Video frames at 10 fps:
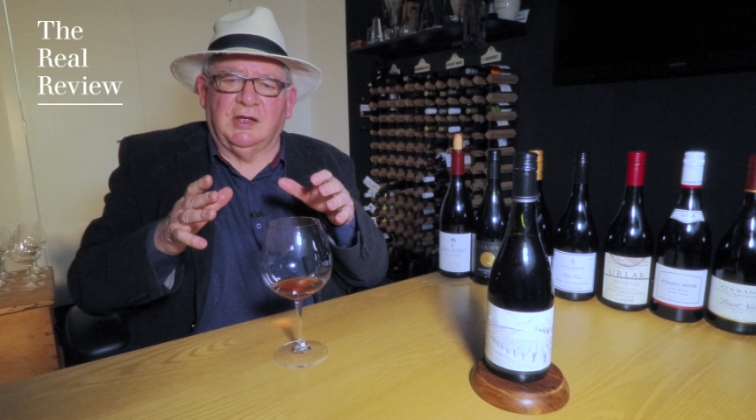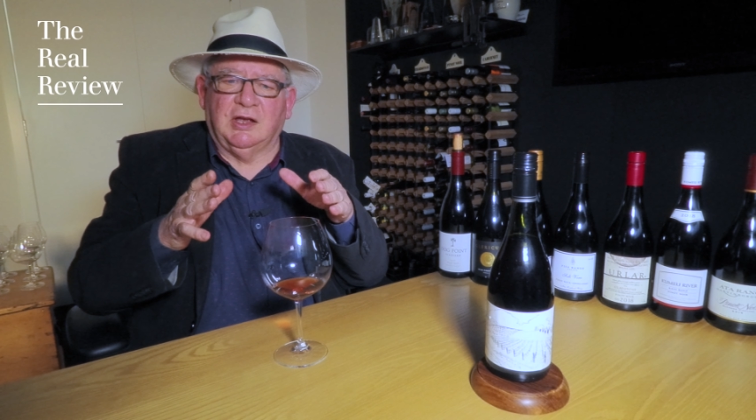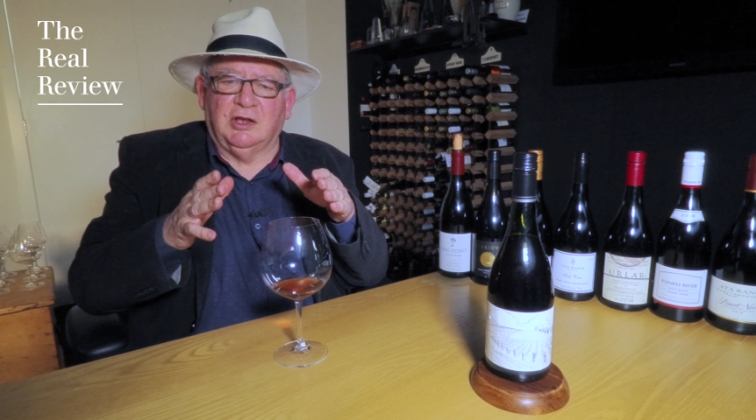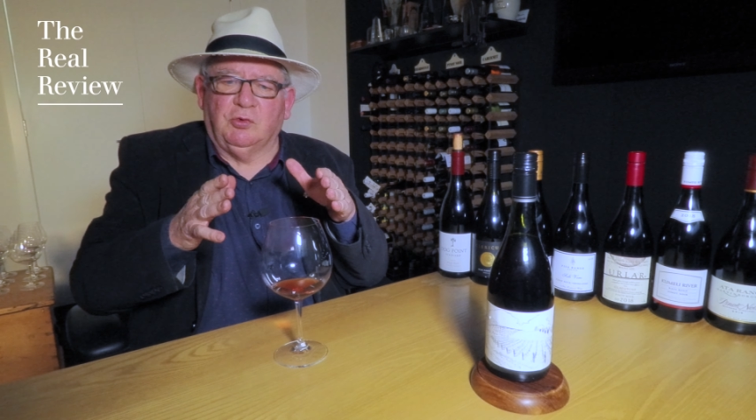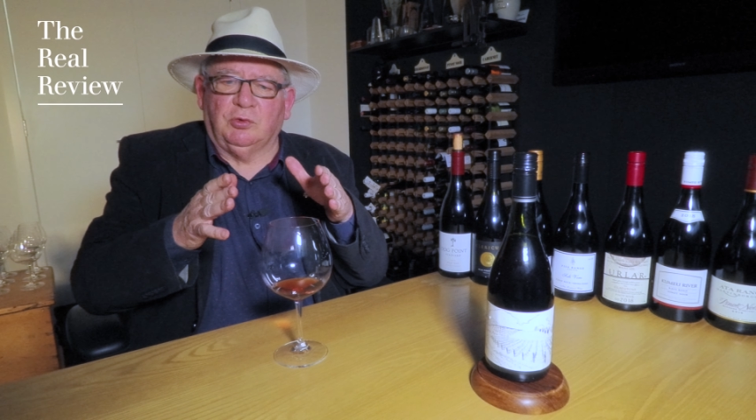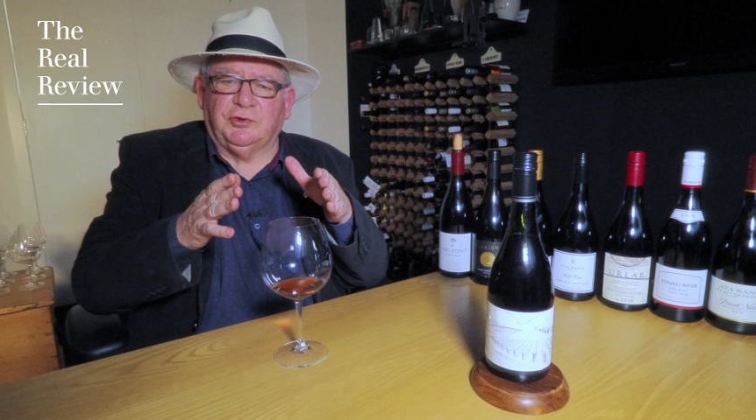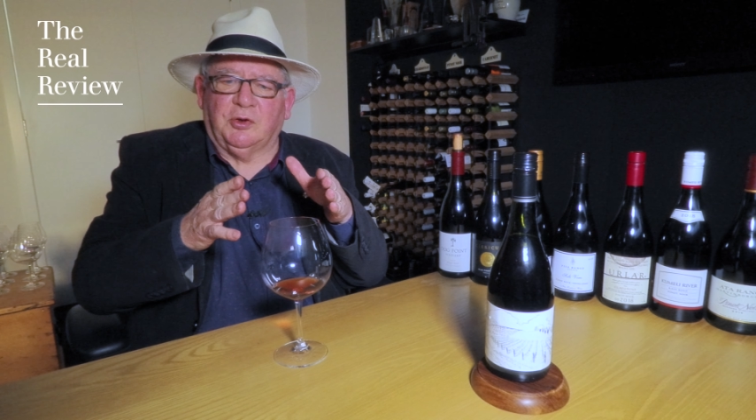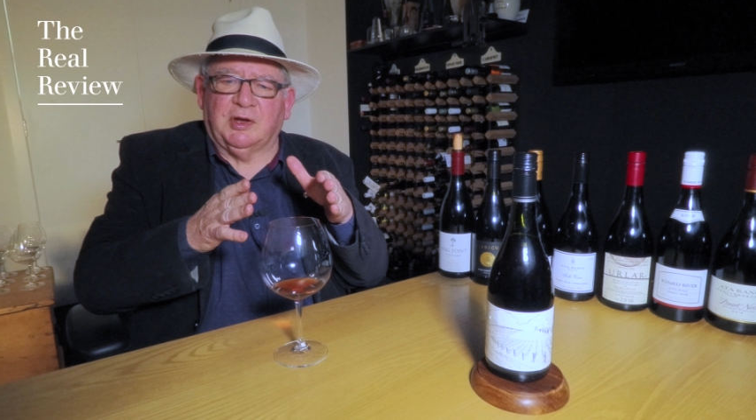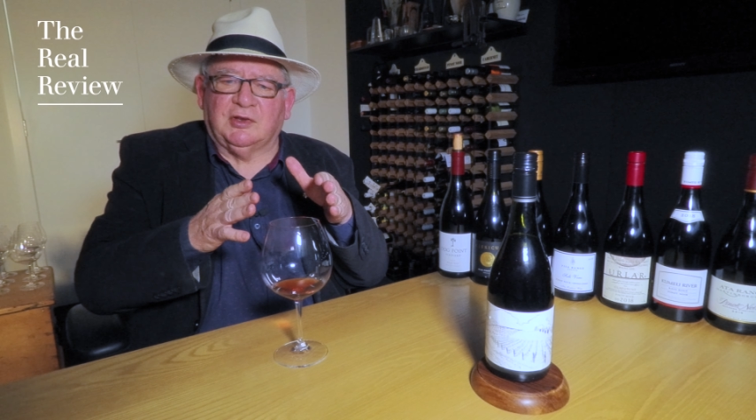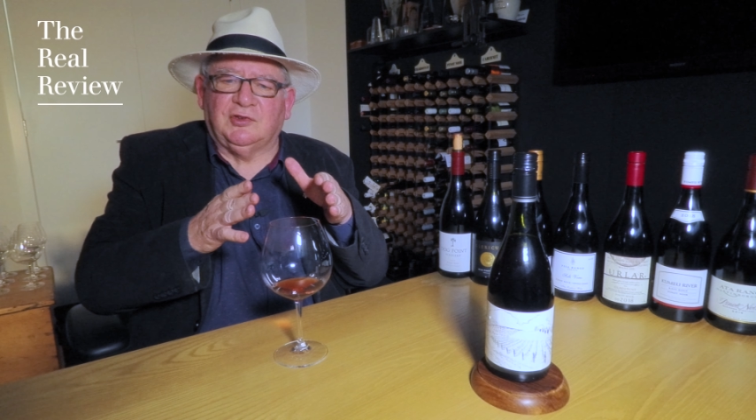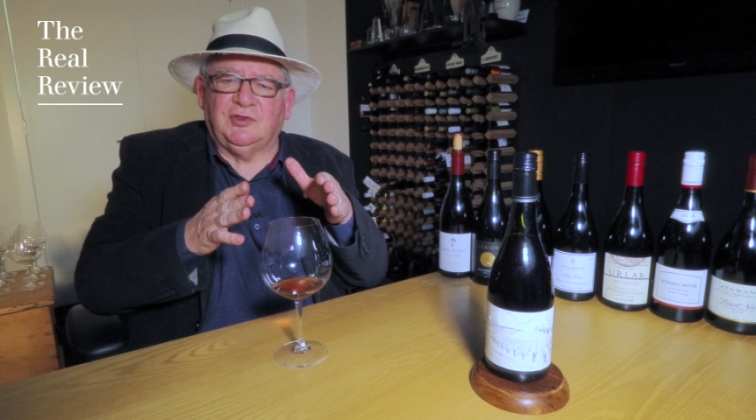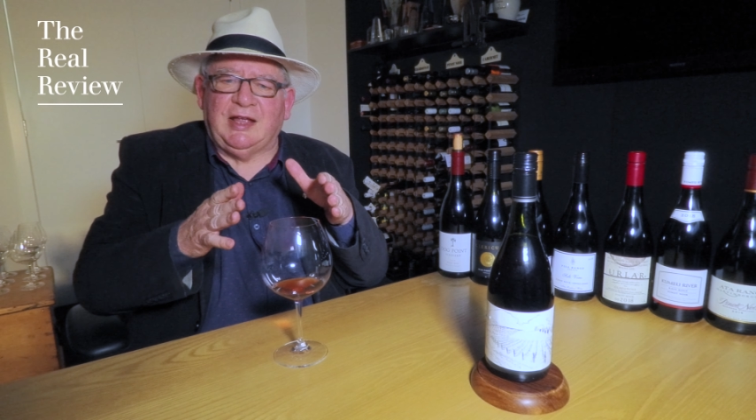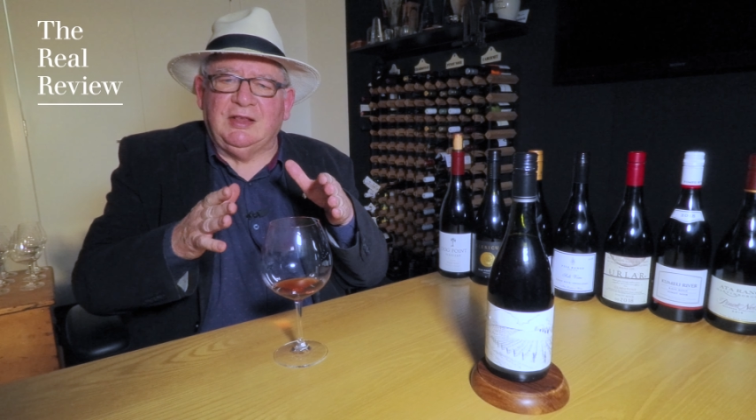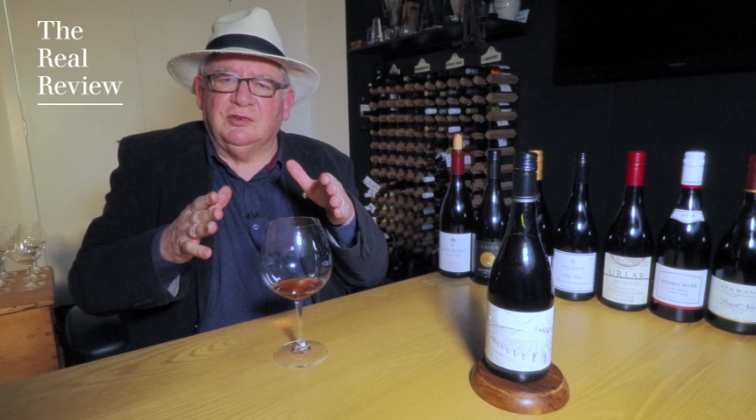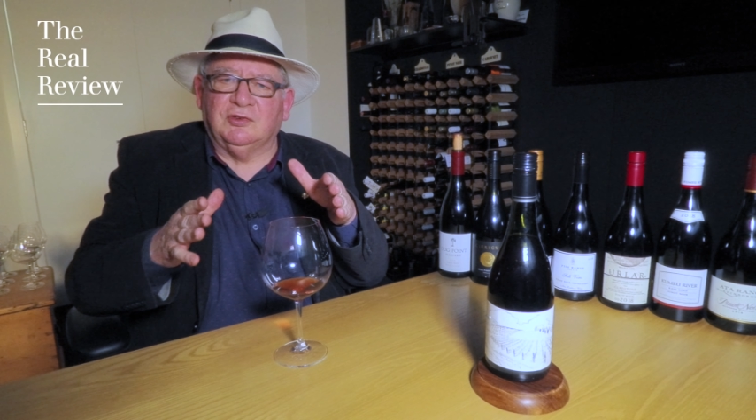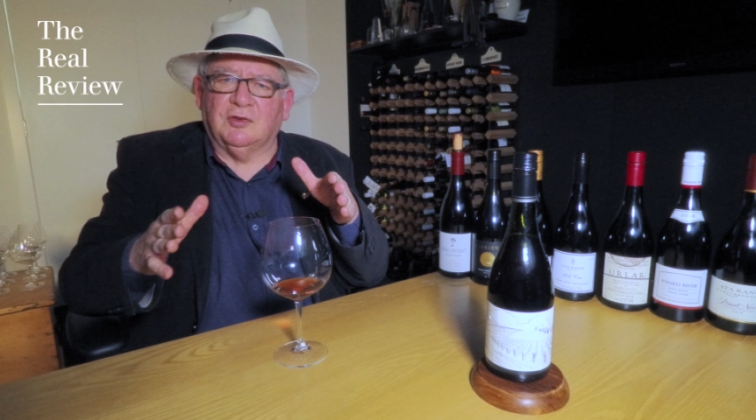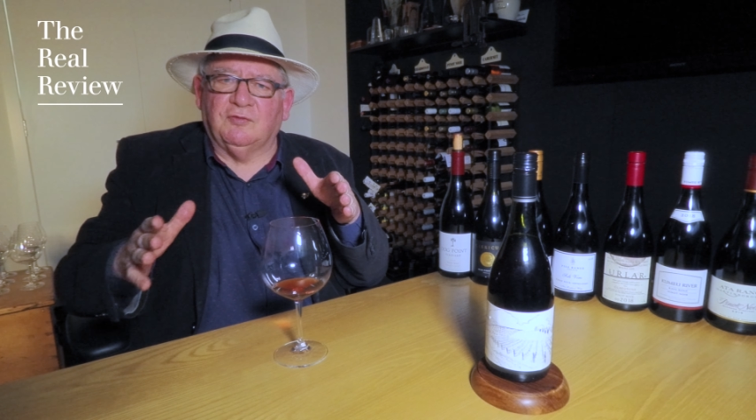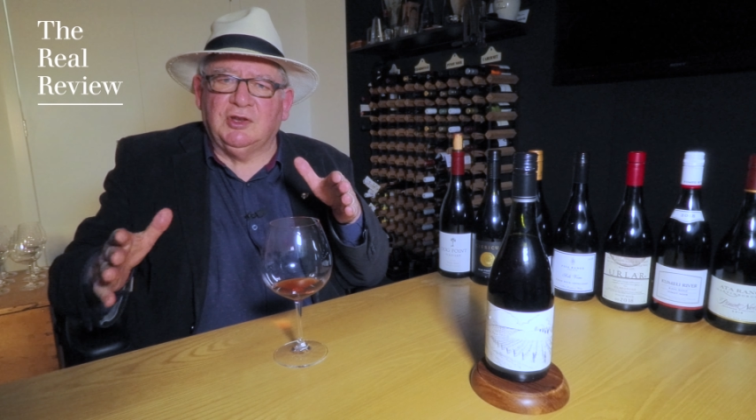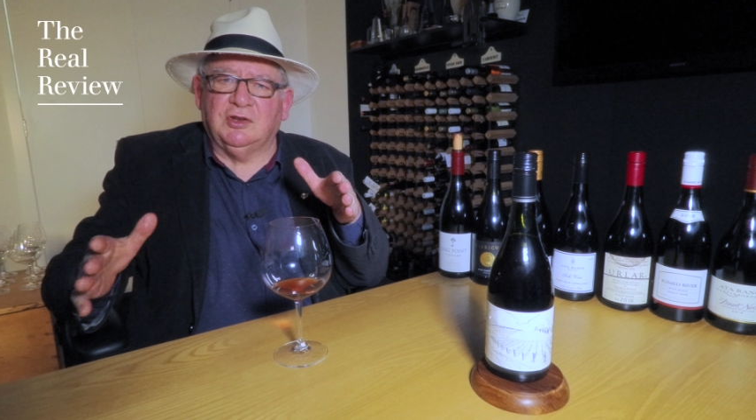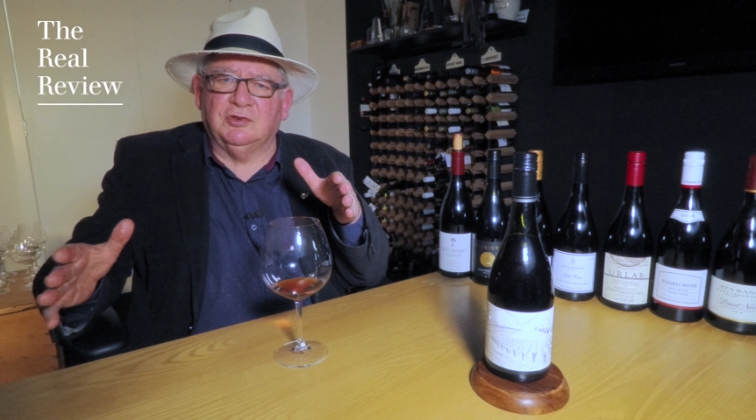it also extends the
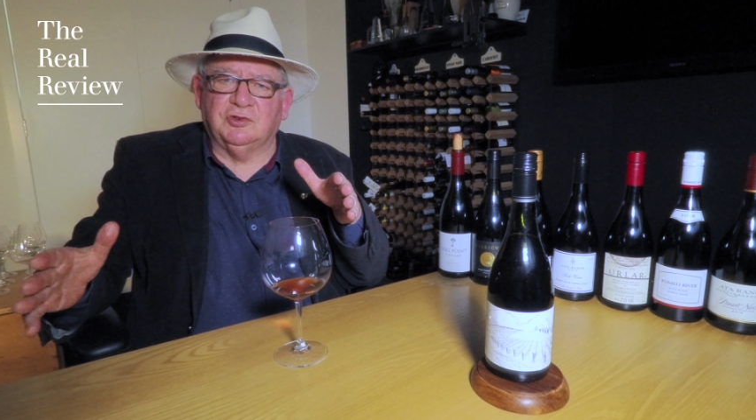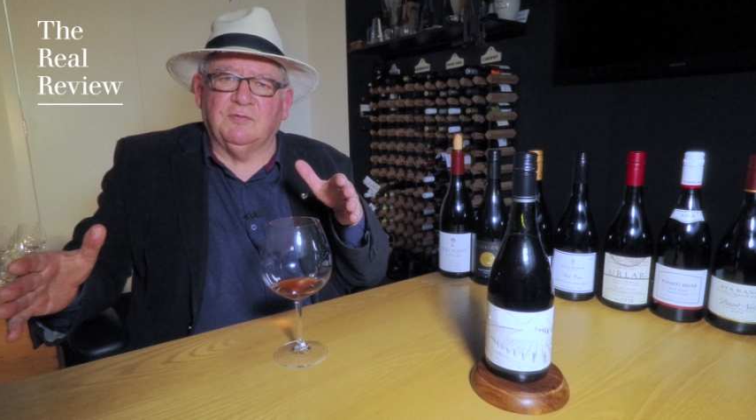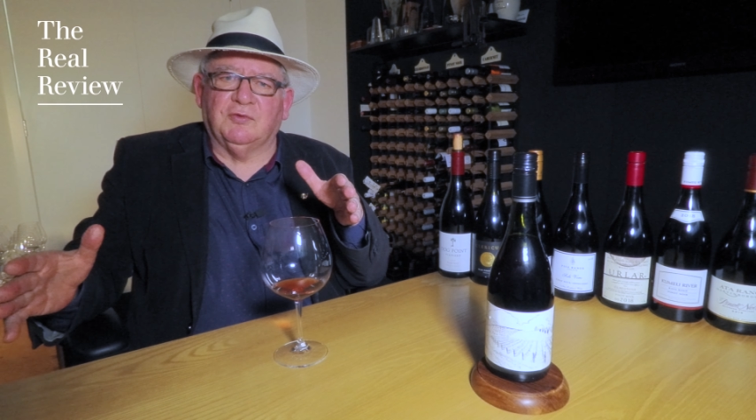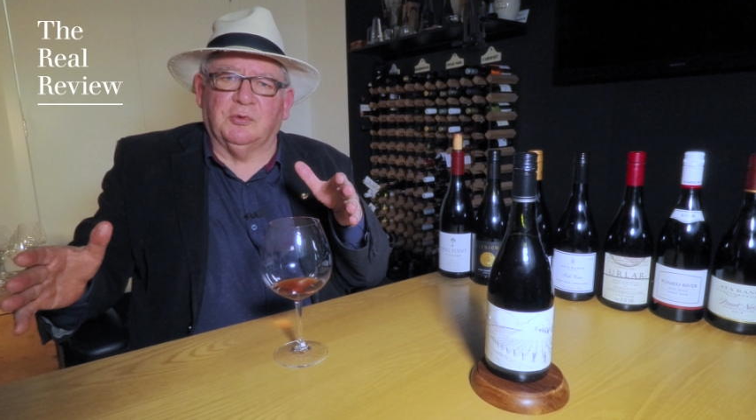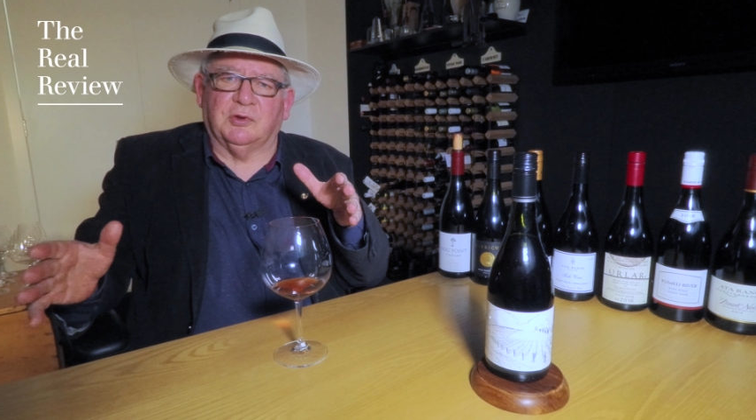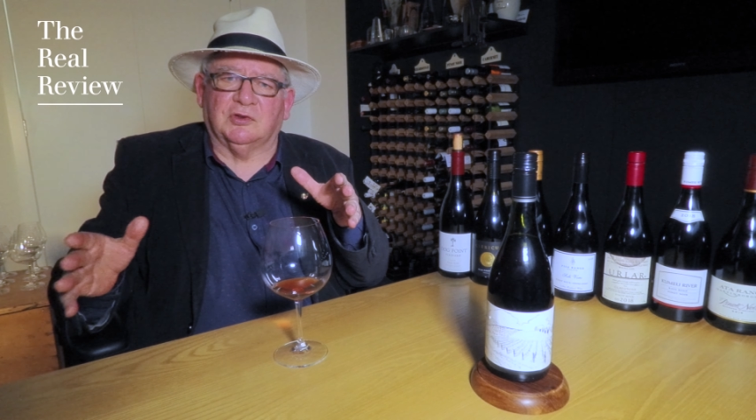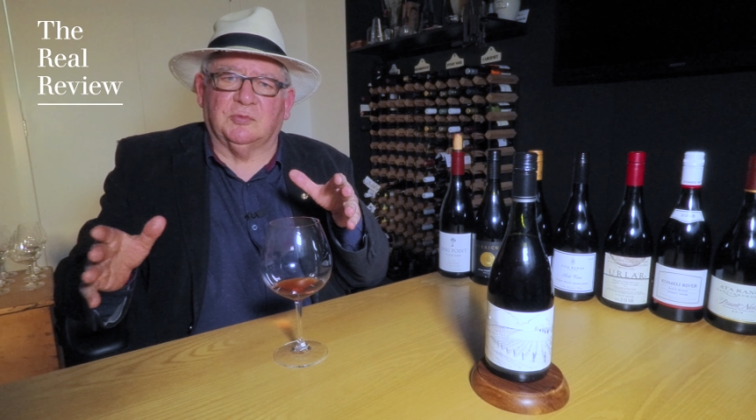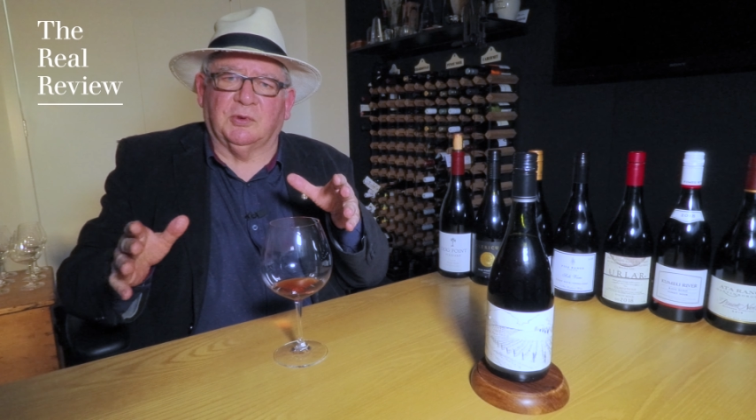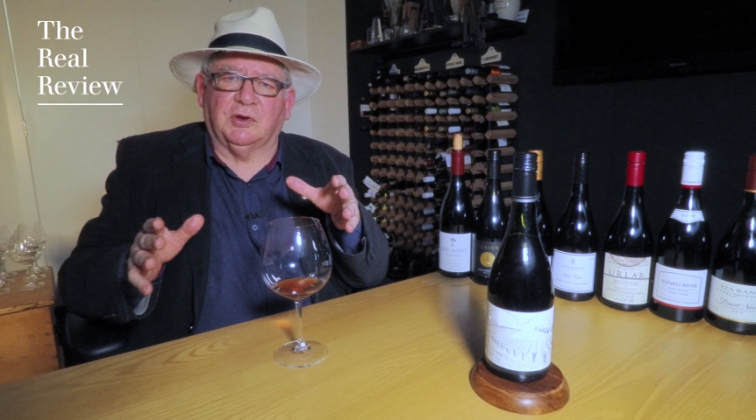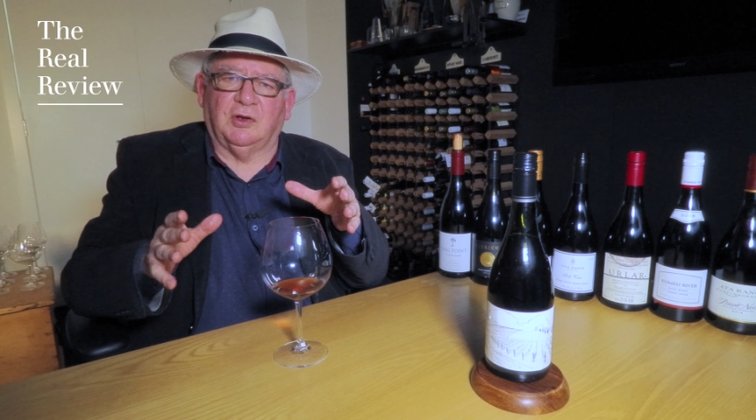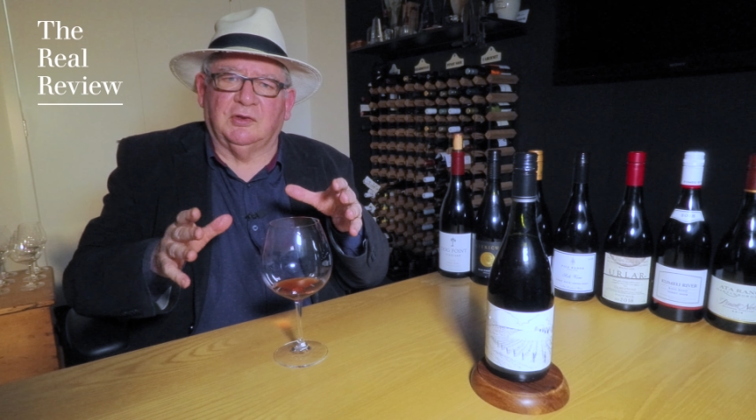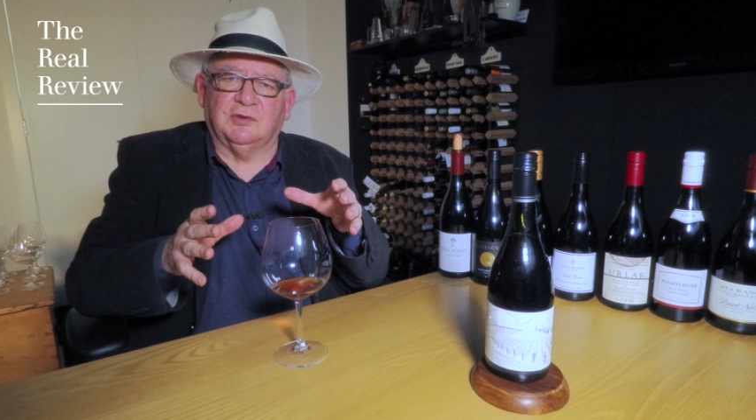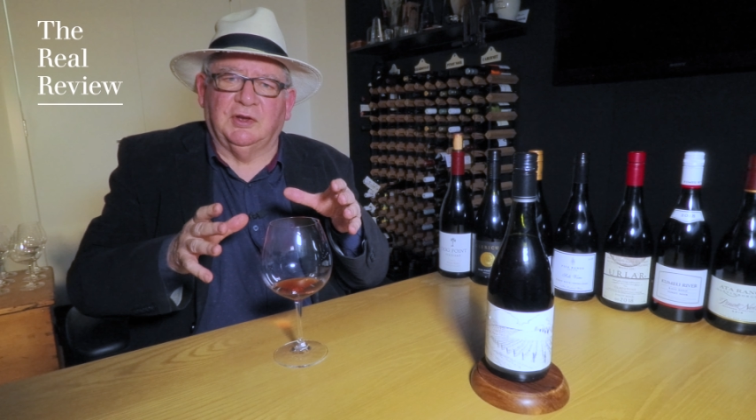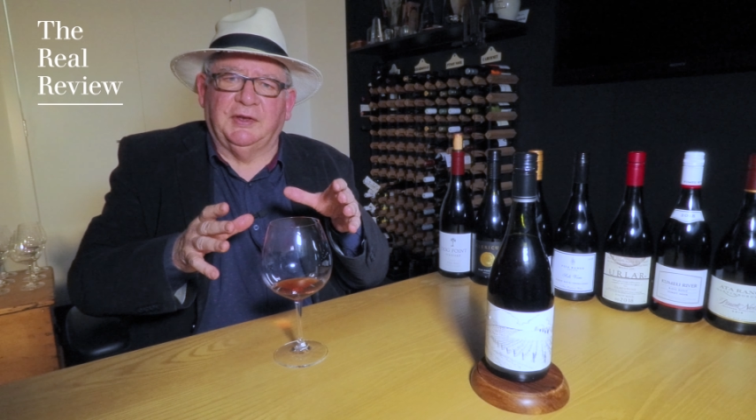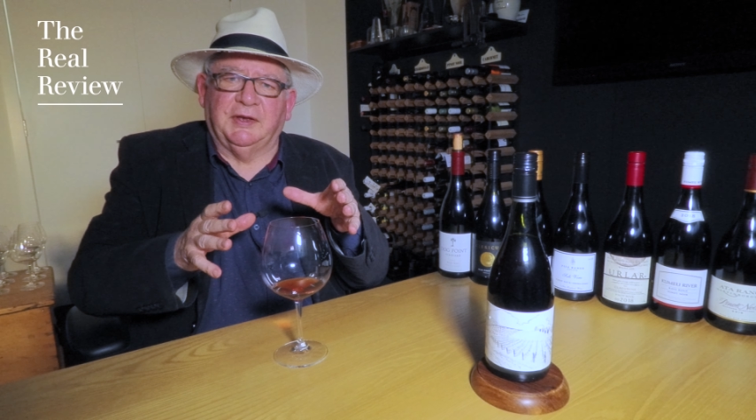vintage influence because